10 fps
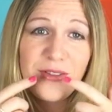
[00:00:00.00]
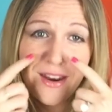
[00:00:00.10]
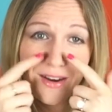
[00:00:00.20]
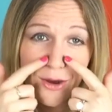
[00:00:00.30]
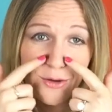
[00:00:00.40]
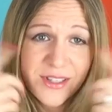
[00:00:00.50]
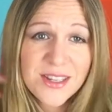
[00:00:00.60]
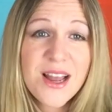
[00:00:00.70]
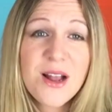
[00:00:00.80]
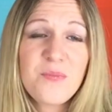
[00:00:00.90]
and nose
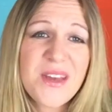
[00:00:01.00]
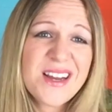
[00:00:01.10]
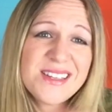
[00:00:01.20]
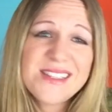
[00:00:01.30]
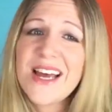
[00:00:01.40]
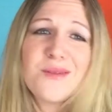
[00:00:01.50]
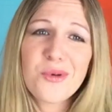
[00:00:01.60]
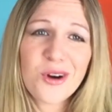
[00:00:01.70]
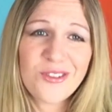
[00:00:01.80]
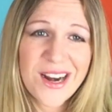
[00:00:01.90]
because it's not
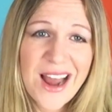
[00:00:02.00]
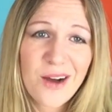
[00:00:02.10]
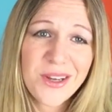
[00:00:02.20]
important right now.